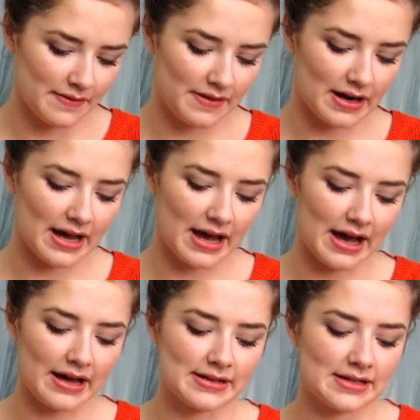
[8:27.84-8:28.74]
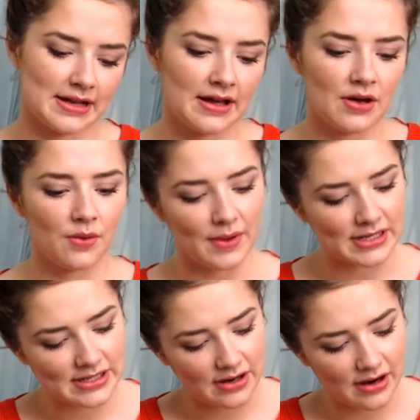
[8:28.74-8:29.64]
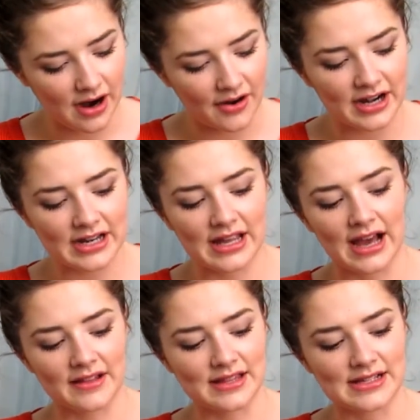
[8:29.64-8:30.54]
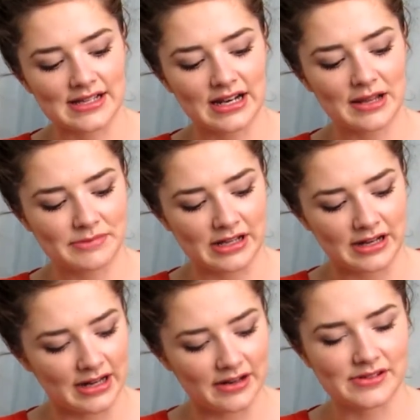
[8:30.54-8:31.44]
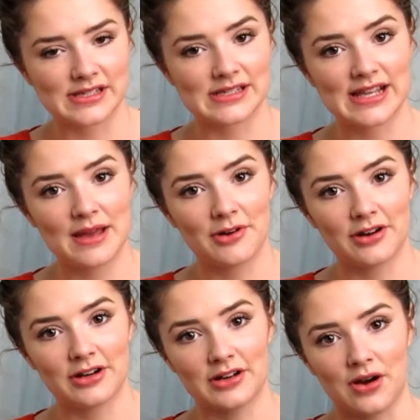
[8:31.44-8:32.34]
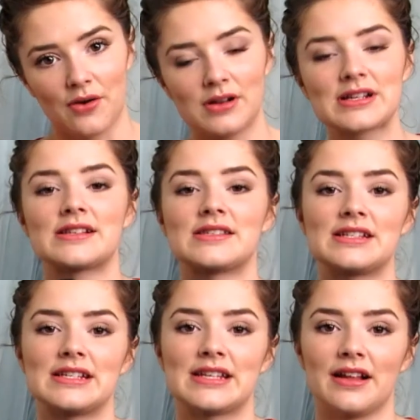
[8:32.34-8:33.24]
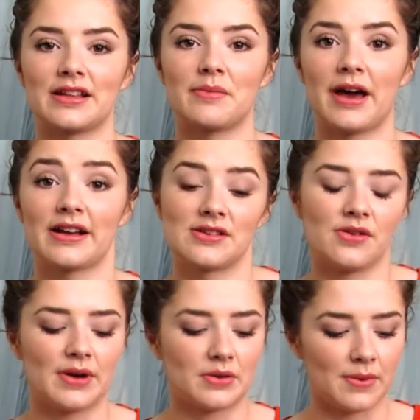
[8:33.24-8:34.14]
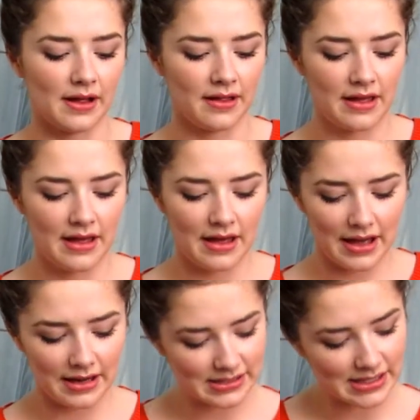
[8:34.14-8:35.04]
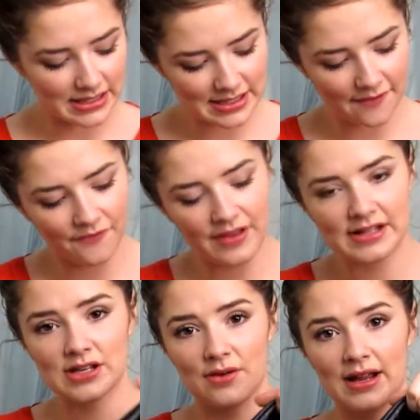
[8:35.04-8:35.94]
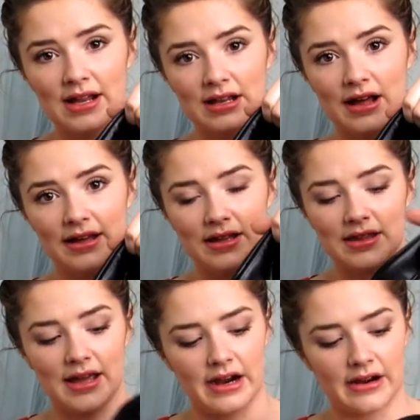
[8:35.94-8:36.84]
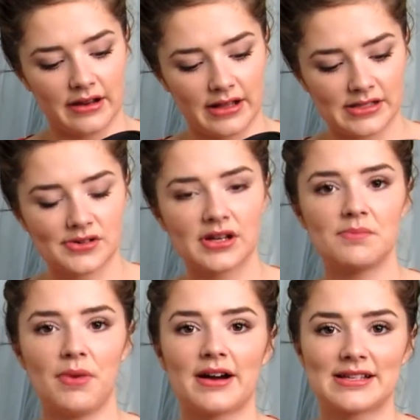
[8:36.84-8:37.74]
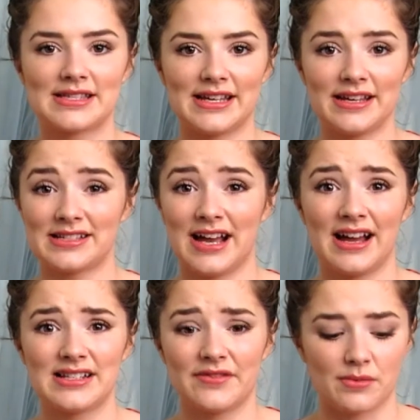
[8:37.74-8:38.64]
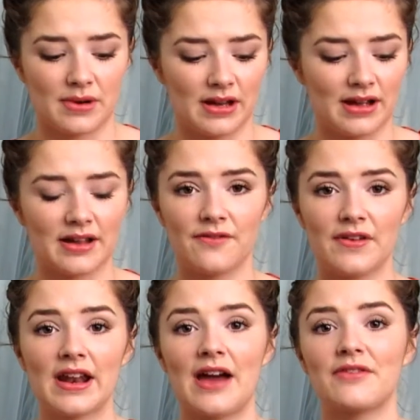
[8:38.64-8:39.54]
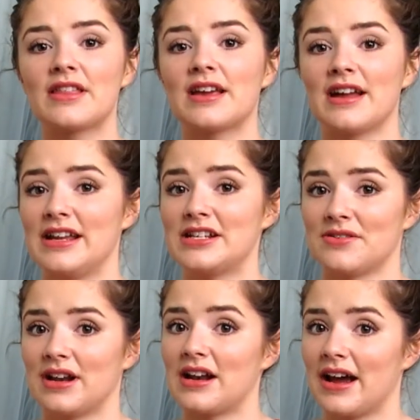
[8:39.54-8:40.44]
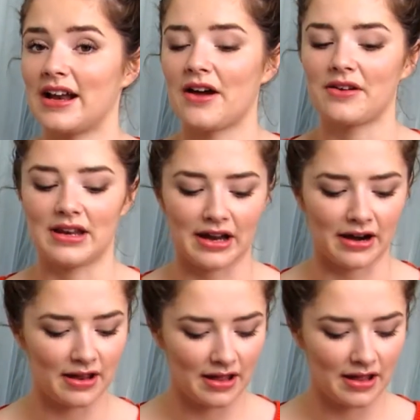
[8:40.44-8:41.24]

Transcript: that I had, which already had these clips on it, and it's the same colour gold as the detail on the bag, so it went well. And this actually fits quite a lot in there. It's really boxy, it's handy for bringing, I can fit everything I need to on a night out in here,